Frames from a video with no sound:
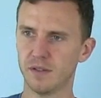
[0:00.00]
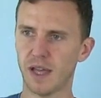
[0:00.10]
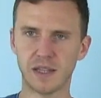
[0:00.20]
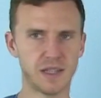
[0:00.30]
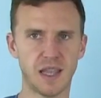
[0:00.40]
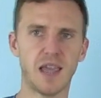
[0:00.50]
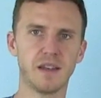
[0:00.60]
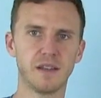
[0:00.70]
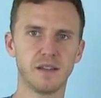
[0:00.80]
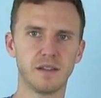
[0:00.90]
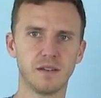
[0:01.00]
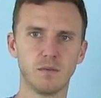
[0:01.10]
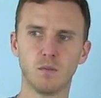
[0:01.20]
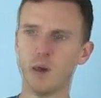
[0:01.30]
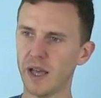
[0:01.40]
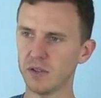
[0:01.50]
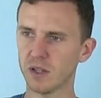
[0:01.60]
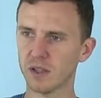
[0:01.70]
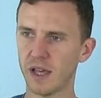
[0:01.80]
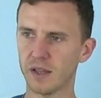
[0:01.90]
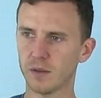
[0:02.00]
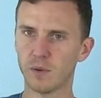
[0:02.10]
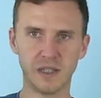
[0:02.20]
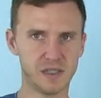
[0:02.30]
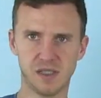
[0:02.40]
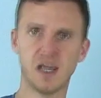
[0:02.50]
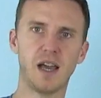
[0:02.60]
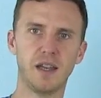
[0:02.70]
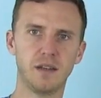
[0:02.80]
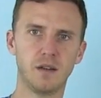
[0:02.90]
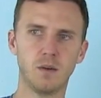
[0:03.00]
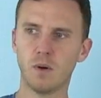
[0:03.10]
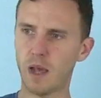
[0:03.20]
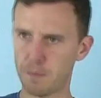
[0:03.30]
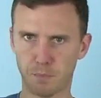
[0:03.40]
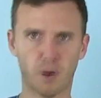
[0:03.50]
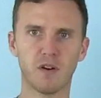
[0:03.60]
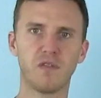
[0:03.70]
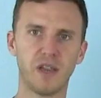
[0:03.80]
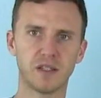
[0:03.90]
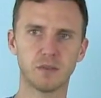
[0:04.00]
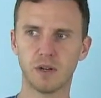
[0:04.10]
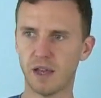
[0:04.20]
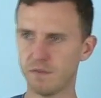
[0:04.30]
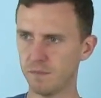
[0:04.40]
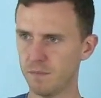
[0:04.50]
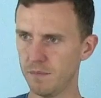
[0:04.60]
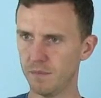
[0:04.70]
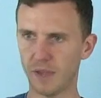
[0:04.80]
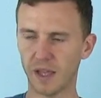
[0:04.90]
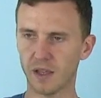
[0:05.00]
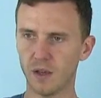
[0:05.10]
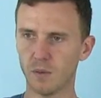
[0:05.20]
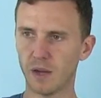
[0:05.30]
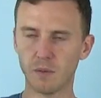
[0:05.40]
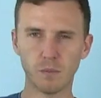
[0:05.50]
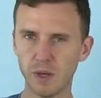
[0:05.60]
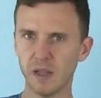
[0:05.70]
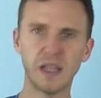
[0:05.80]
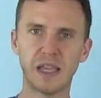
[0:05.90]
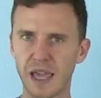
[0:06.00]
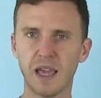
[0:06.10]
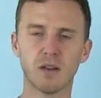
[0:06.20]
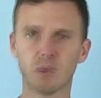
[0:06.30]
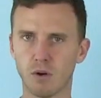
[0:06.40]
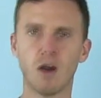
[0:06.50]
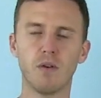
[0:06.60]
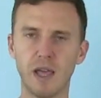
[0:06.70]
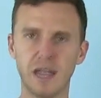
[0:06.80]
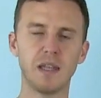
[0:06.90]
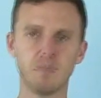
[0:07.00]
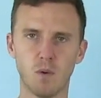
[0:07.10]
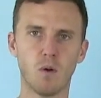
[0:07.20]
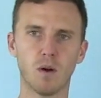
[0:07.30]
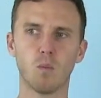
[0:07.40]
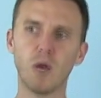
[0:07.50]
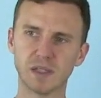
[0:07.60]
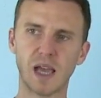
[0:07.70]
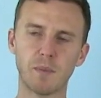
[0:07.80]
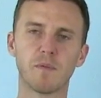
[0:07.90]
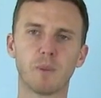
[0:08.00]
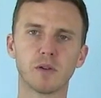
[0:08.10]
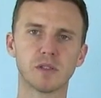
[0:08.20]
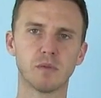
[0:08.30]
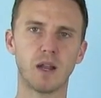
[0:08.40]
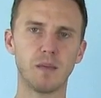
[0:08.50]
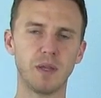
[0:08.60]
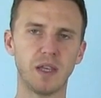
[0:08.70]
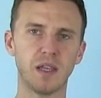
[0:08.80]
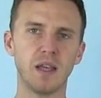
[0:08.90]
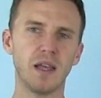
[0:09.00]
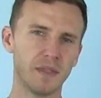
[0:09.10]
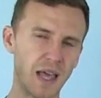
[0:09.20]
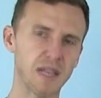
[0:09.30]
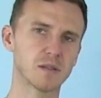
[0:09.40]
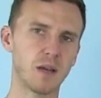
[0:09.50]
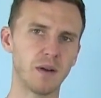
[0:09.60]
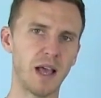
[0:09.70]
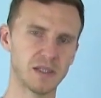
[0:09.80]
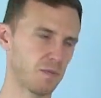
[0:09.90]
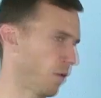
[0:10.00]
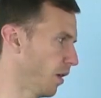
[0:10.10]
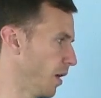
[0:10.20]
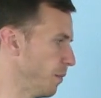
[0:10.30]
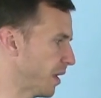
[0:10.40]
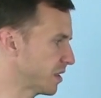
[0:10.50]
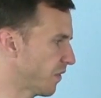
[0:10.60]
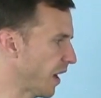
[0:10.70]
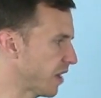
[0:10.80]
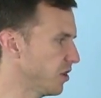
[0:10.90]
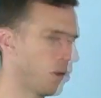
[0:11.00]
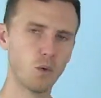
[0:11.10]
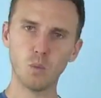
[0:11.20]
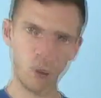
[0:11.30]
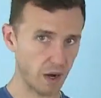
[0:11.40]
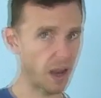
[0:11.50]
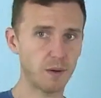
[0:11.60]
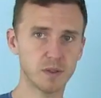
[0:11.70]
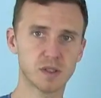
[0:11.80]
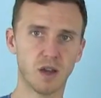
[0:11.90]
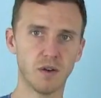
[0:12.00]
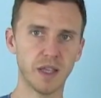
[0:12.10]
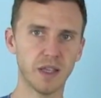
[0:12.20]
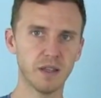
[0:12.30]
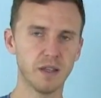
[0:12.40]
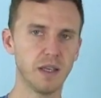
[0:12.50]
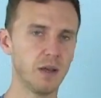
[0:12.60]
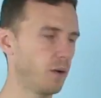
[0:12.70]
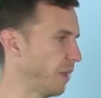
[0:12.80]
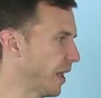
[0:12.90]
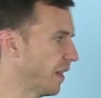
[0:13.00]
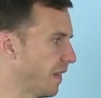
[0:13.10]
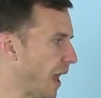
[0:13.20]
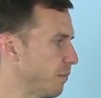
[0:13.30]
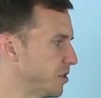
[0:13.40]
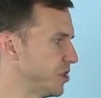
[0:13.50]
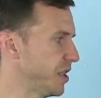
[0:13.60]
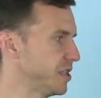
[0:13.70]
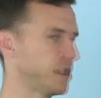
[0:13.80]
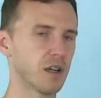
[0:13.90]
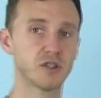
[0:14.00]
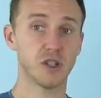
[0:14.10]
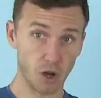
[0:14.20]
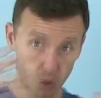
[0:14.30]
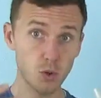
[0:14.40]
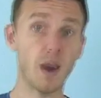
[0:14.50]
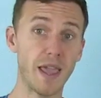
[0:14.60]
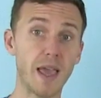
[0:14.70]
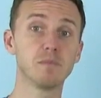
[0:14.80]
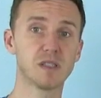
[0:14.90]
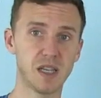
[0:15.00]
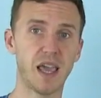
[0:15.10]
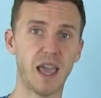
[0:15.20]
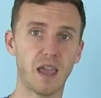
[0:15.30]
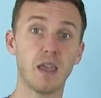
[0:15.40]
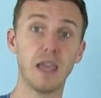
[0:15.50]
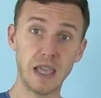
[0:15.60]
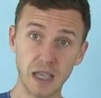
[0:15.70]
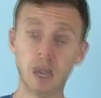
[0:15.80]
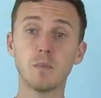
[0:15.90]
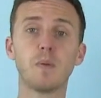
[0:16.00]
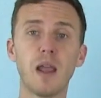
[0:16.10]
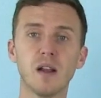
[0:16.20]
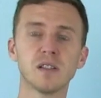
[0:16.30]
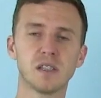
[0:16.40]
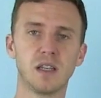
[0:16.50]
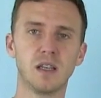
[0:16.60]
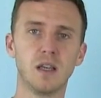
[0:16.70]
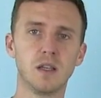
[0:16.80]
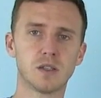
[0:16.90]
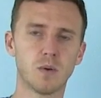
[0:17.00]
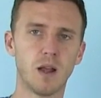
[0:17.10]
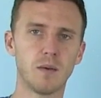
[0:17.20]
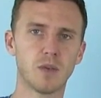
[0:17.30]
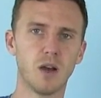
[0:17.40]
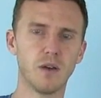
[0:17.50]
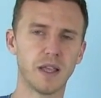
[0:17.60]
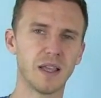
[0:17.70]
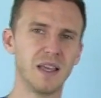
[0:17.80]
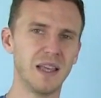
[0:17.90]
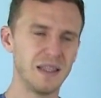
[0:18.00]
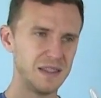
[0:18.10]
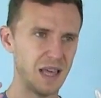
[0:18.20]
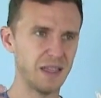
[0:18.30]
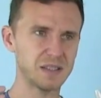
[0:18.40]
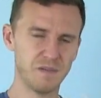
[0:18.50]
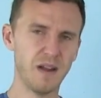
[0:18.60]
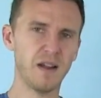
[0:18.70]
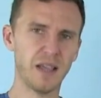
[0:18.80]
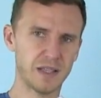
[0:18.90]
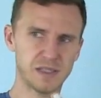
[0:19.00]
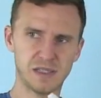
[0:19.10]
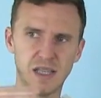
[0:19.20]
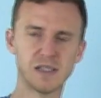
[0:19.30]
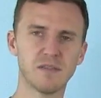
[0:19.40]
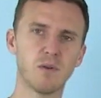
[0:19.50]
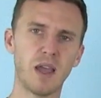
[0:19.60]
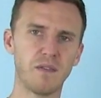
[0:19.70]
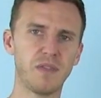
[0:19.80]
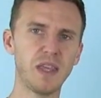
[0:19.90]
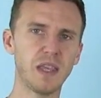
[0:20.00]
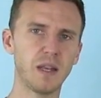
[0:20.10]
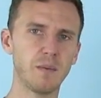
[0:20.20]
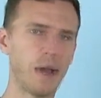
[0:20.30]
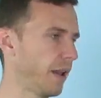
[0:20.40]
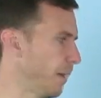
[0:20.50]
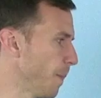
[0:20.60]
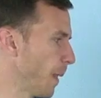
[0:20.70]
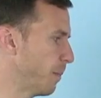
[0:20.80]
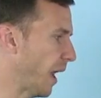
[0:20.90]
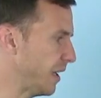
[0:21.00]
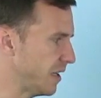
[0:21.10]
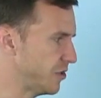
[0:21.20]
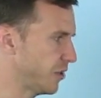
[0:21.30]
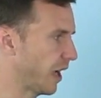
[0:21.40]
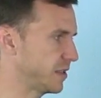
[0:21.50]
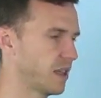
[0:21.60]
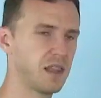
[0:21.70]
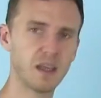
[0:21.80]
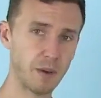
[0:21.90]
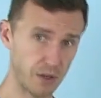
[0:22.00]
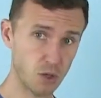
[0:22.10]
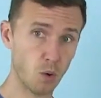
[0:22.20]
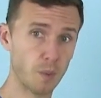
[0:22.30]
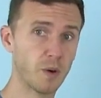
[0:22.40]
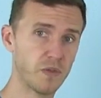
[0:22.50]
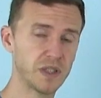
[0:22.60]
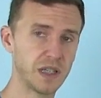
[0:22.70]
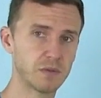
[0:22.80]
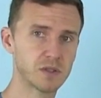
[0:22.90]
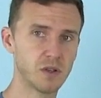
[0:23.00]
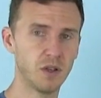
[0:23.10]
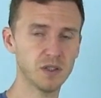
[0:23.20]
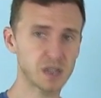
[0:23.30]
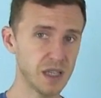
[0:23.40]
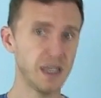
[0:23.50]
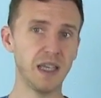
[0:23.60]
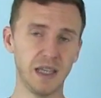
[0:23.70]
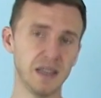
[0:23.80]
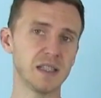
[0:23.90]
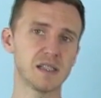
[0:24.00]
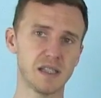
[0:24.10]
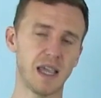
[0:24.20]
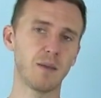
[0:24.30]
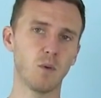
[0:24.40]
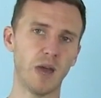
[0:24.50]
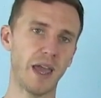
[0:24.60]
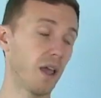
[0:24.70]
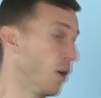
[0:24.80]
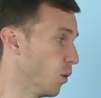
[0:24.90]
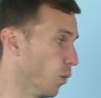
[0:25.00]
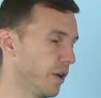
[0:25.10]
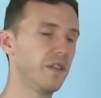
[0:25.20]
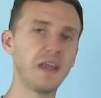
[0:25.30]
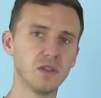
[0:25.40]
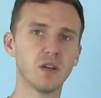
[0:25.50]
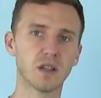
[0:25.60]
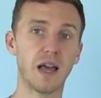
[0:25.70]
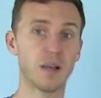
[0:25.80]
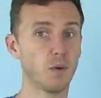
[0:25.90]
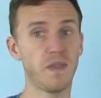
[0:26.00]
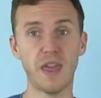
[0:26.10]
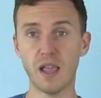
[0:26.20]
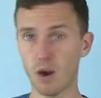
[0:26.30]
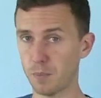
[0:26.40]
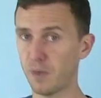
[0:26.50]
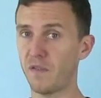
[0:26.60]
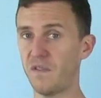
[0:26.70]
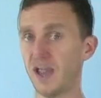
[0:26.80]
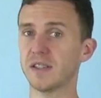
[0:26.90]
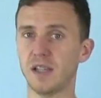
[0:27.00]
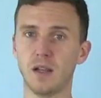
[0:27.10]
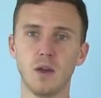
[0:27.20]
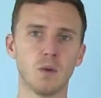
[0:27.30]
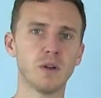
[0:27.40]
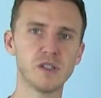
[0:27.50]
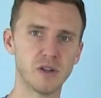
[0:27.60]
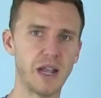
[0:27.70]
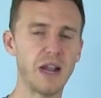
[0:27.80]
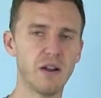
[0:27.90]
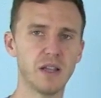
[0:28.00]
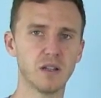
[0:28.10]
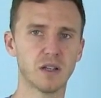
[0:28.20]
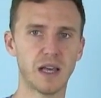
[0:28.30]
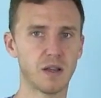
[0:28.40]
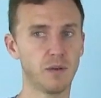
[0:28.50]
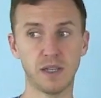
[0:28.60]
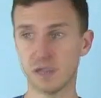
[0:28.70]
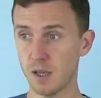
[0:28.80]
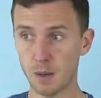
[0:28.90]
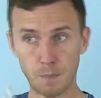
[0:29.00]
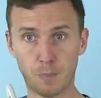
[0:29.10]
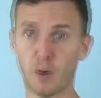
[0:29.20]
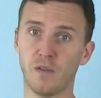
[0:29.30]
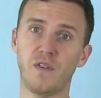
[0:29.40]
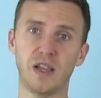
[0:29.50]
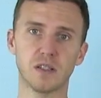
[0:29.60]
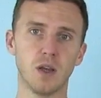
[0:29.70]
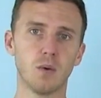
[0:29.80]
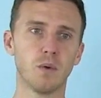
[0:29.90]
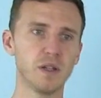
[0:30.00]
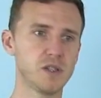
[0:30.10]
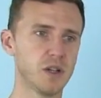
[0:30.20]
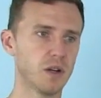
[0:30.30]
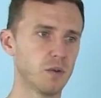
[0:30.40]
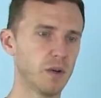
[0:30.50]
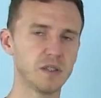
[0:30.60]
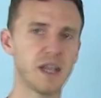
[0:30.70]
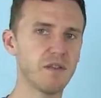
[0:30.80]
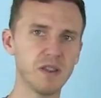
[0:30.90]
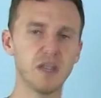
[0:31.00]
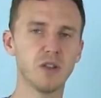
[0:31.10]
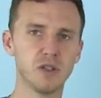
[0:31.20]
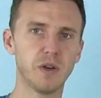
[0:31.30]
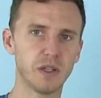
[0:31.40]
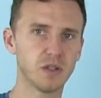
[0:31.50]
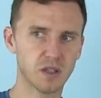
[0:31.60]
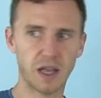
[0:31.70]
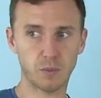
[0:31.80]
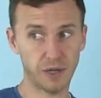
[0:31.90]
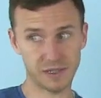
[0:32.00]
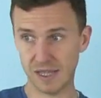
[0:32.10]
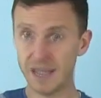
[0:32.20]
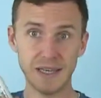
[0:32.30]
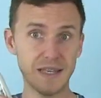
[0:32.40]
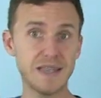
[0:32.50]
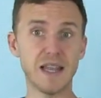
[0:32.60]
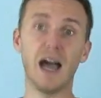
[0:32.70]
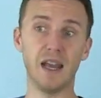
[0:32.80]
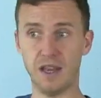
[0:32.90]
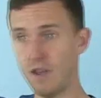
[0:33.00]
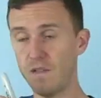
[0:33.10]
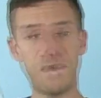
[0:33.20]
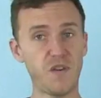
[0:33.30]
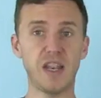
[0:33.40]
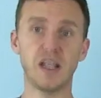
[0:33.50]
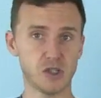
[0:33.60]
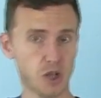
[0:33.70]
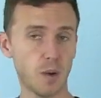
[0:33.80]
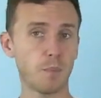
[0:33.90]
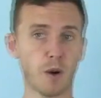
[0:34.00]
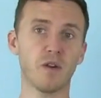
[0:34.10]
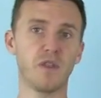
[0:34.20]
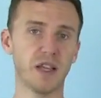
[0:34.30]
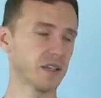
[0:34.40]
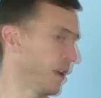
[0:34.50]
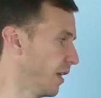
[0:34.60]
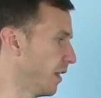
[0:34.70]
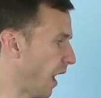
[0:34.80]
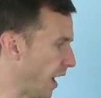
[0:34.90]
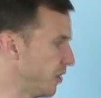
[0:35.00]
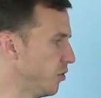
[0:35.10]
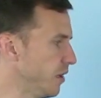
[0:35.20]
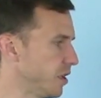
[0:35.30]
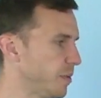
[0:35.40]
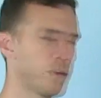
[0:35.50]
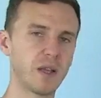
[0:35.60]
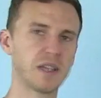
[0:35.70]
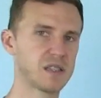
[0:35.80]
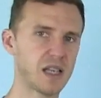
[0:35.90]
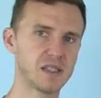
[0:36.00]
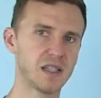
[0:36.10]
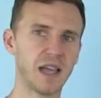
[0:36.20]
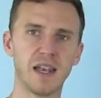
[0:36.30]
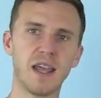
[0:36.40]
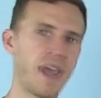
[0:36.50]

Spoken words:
at the end. What I look like when it's done, when I'm perfect, when I really can't grow anymore. What type of person would I be? That's what I would ask for. Because if I could know where I was going, it would make it that much easier to know who I am today in comparison to where I'm going. Now that's a very extensive way of thinking about it, but I need you guys to think about your perfect end results in the same way. What do they look like when they are perfected? What does your area look like when it's perfect? What does everything you're doing look like when it's done, finished, perfect? You need to be reassessing that